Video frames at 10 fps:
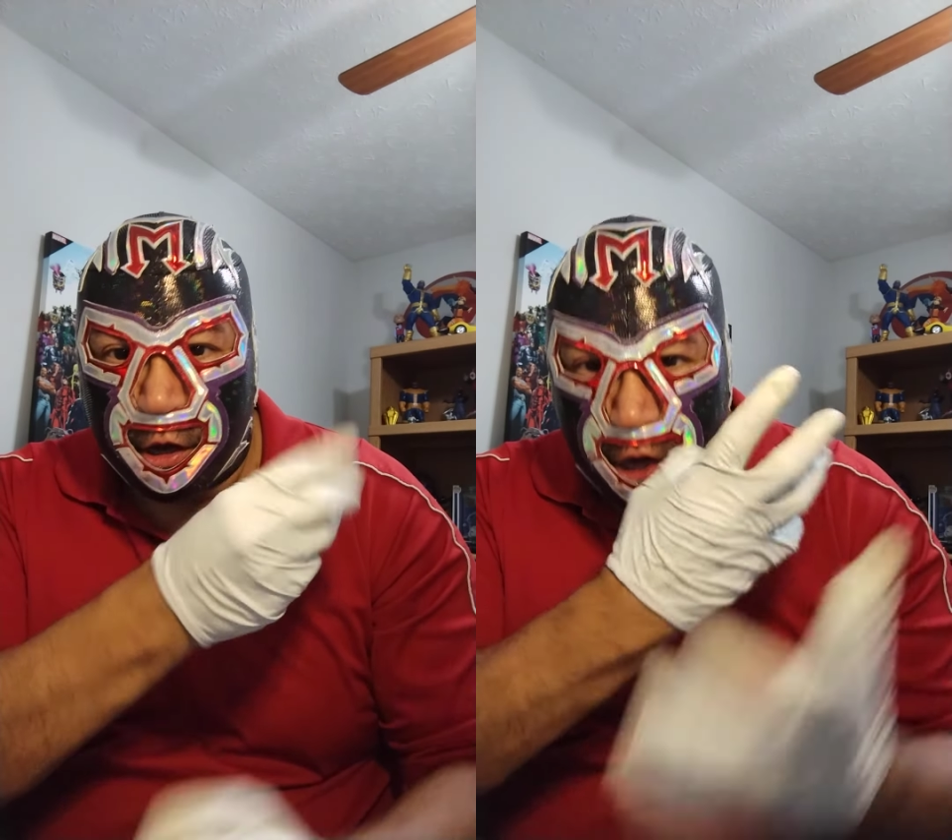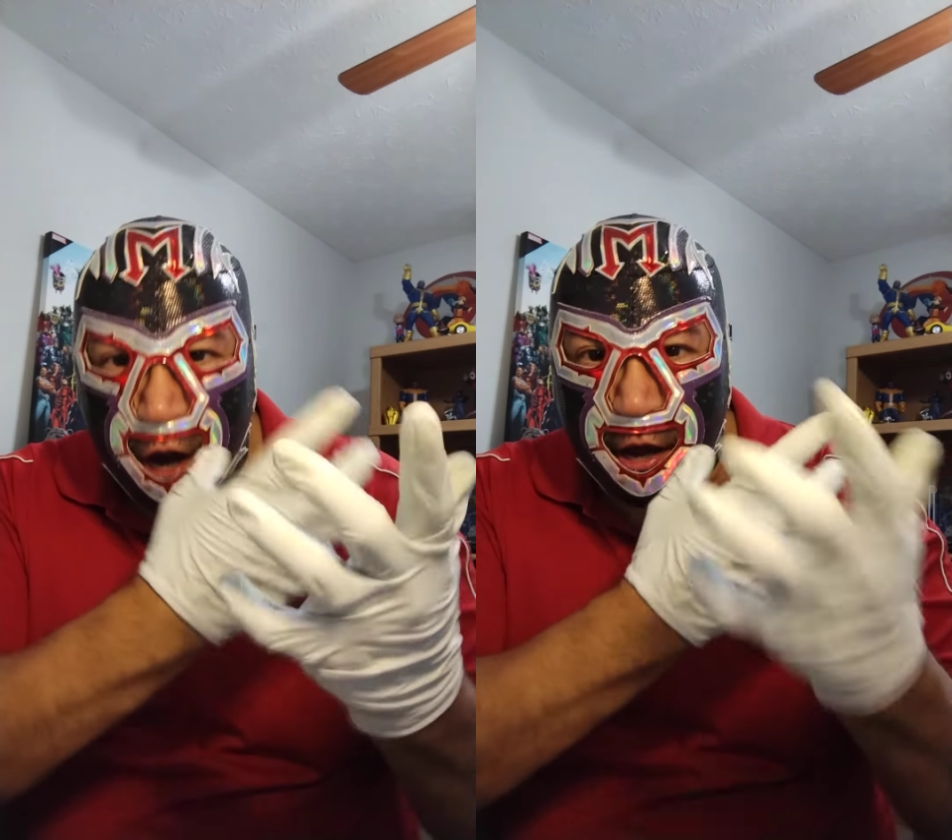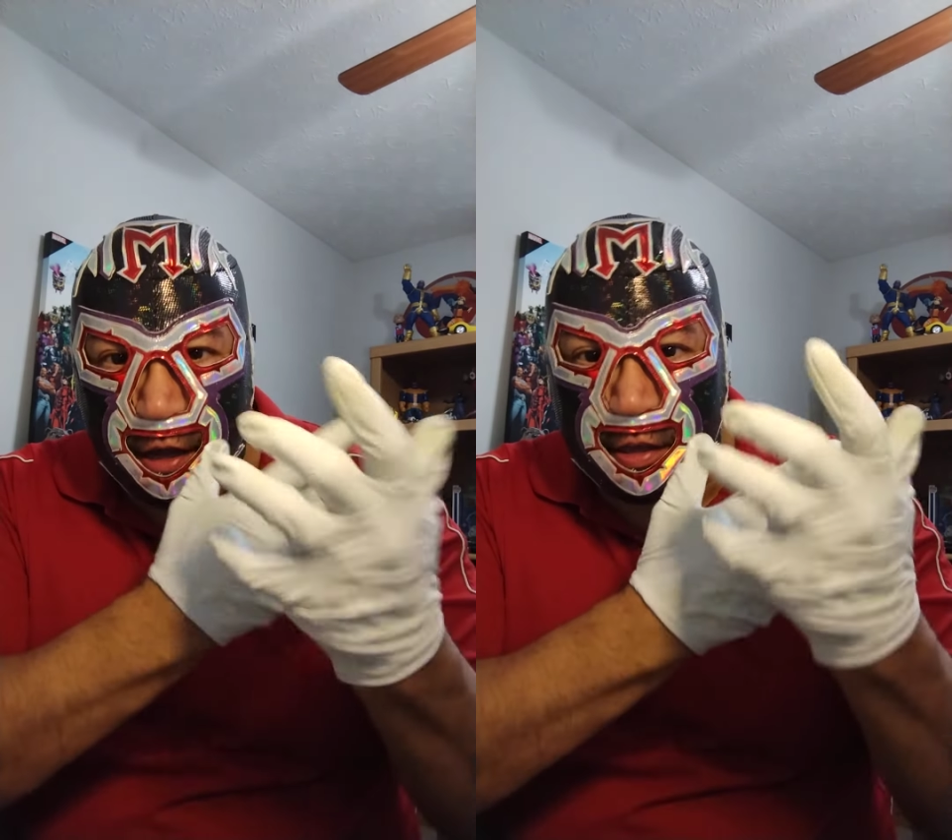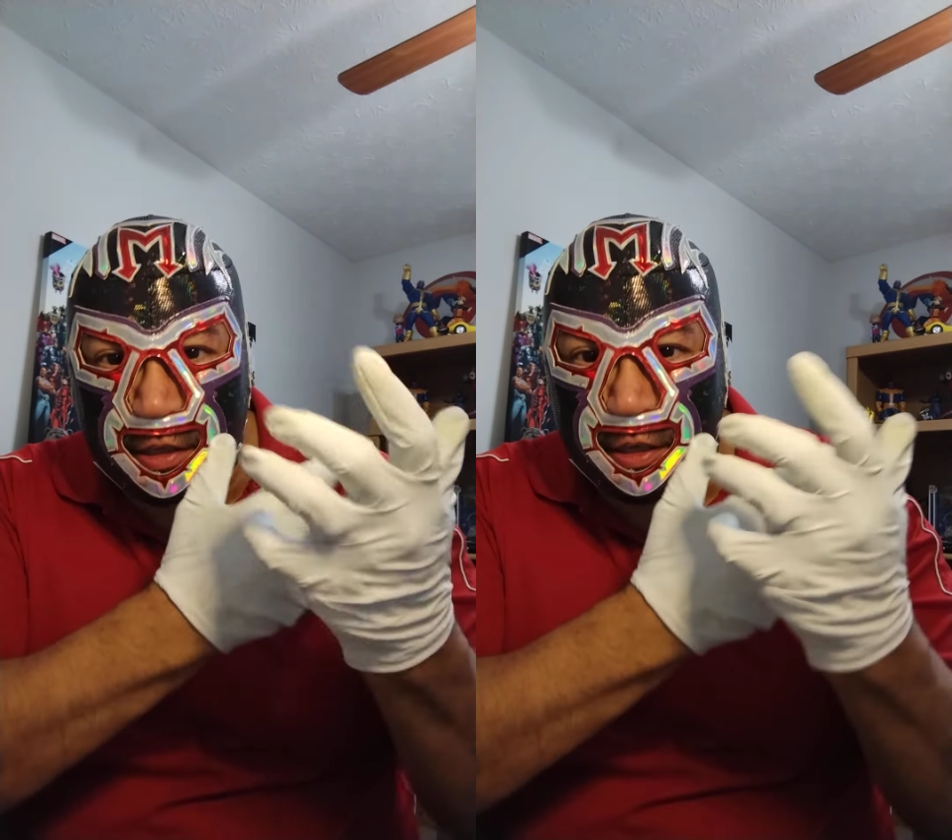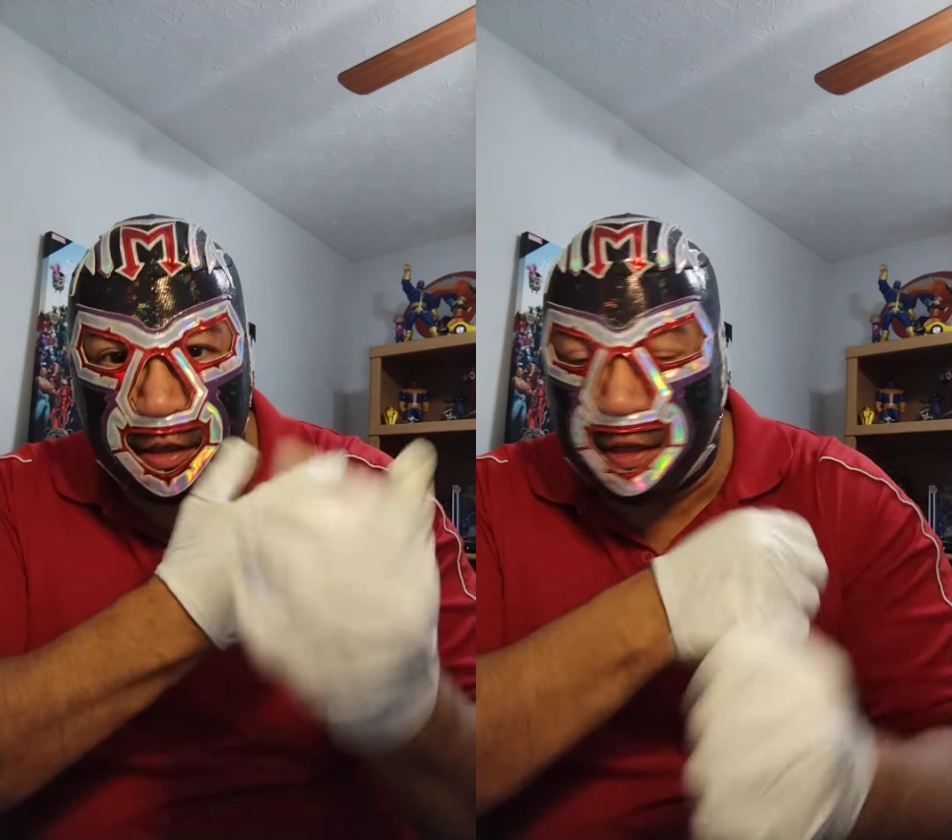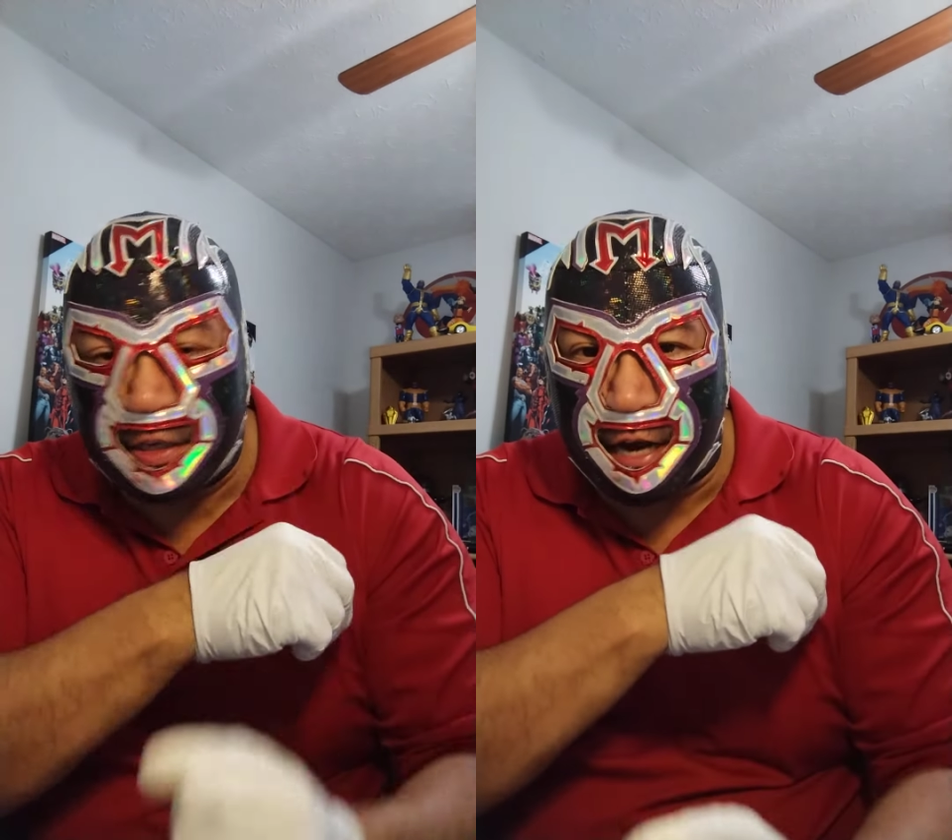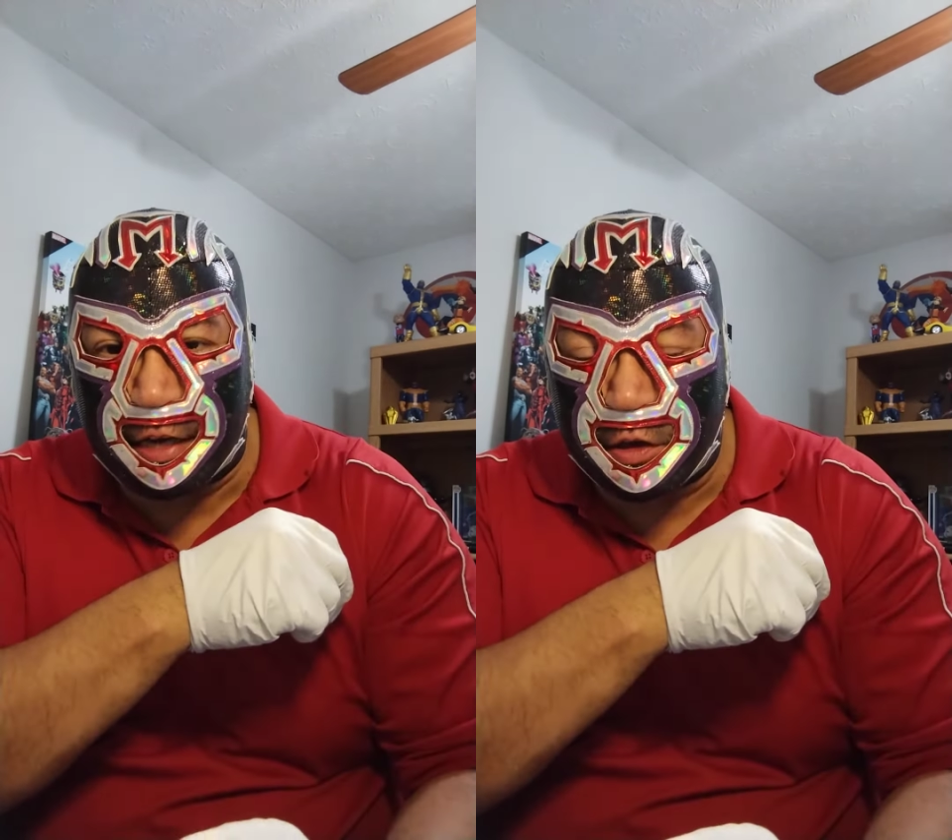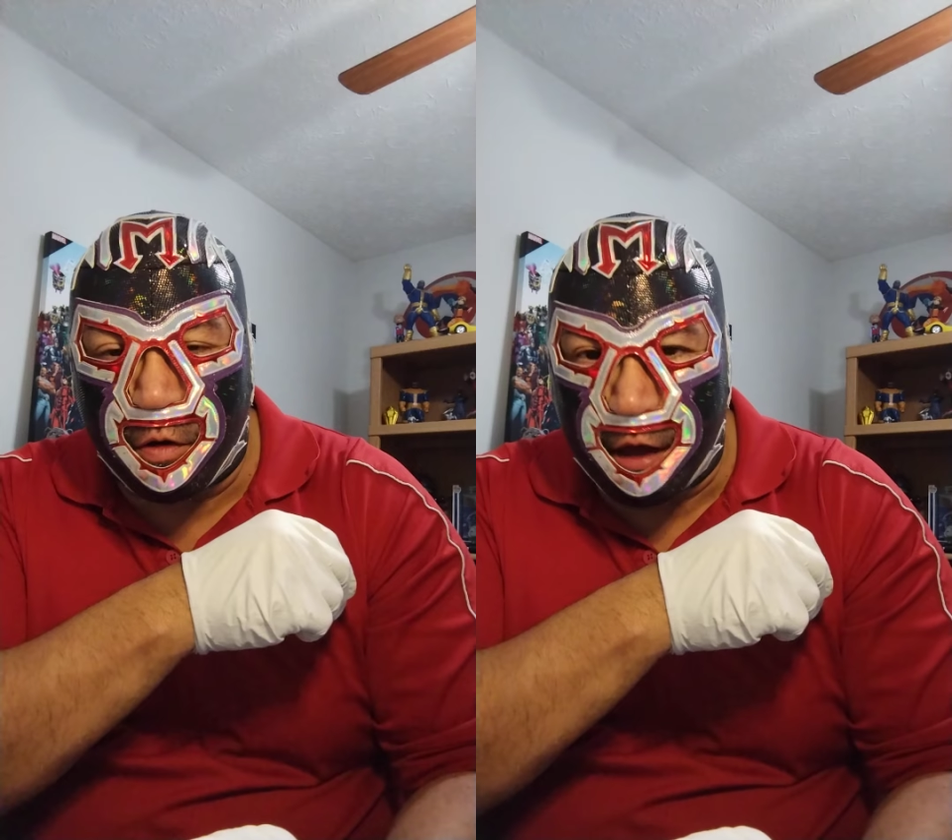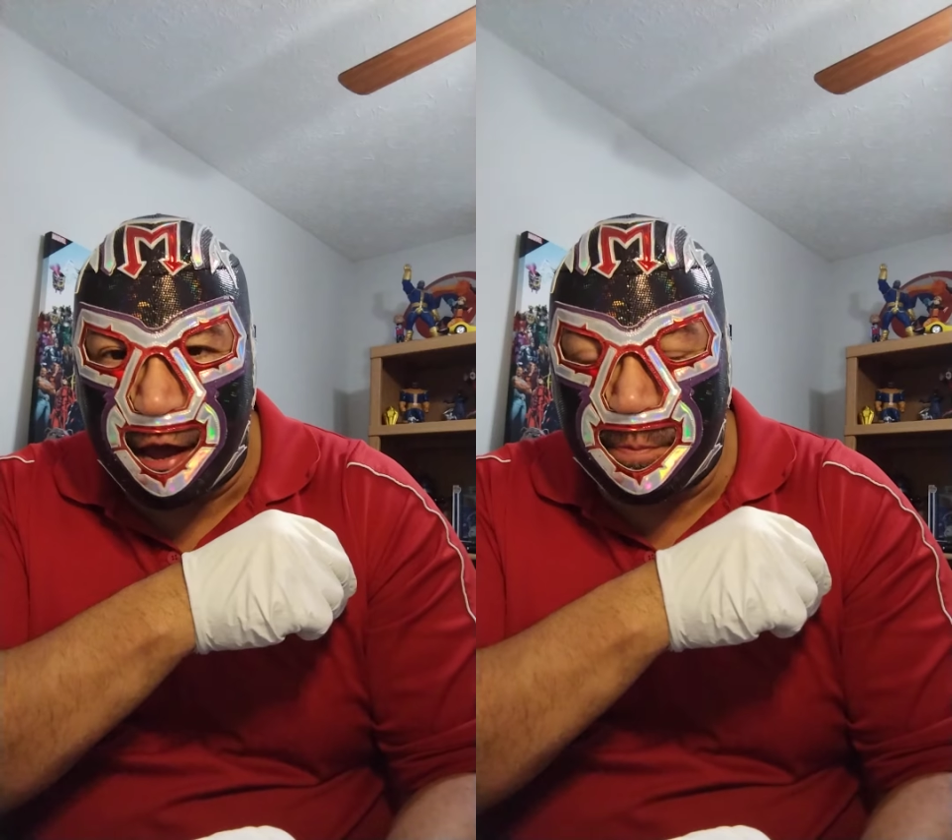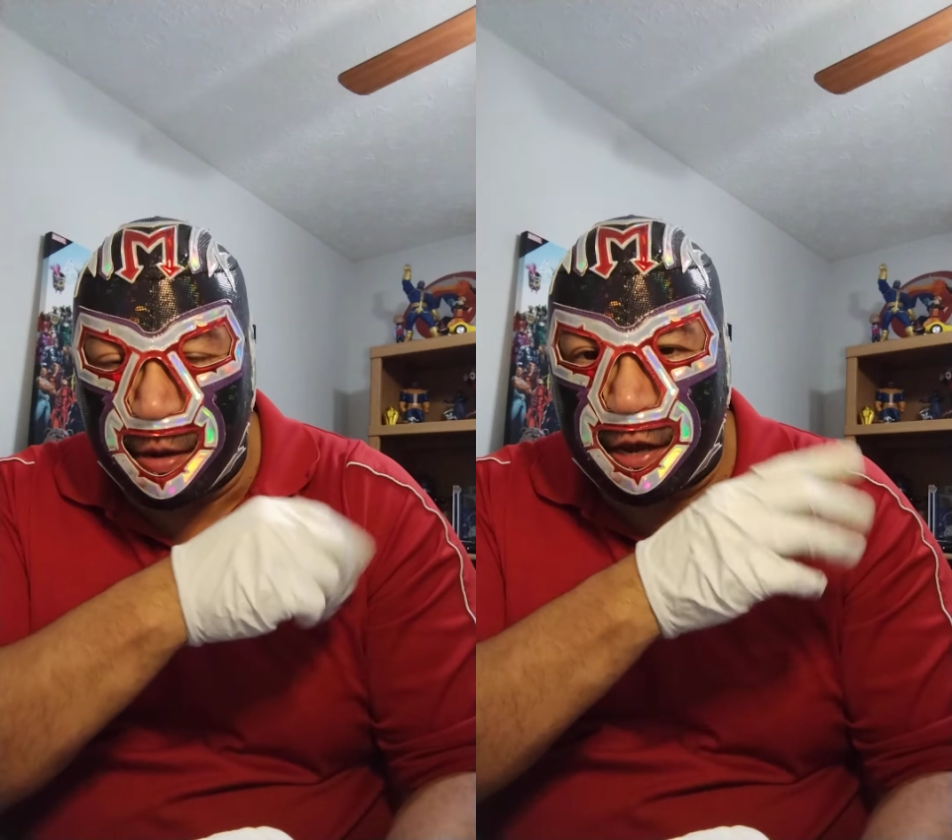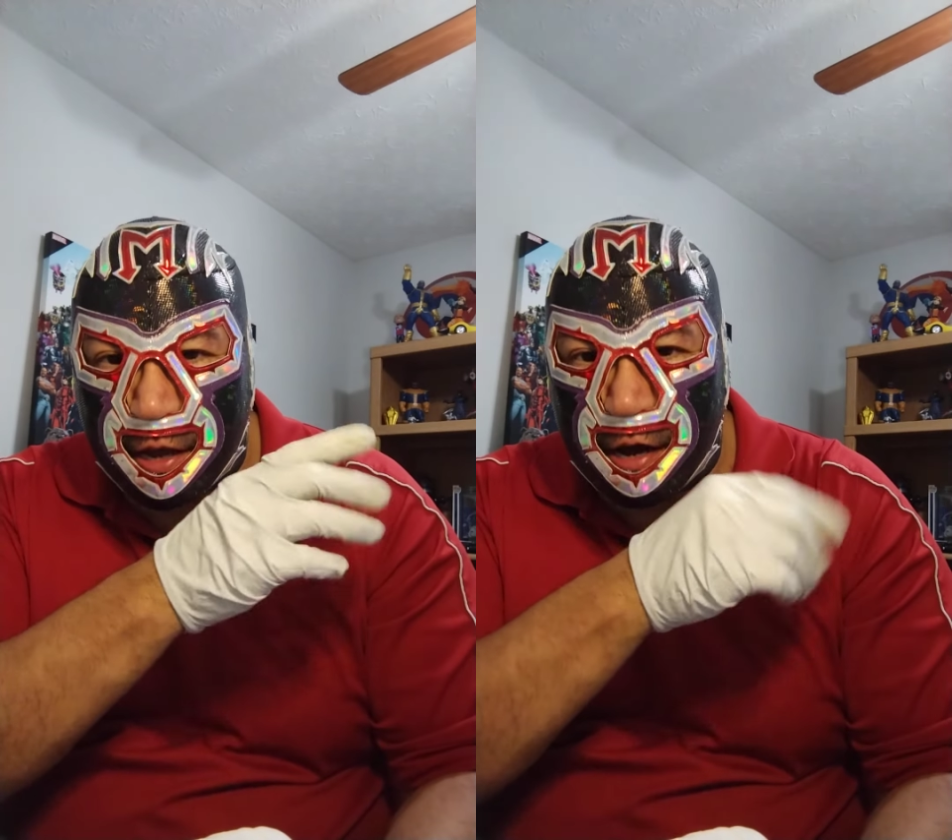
Guns. These guys all had big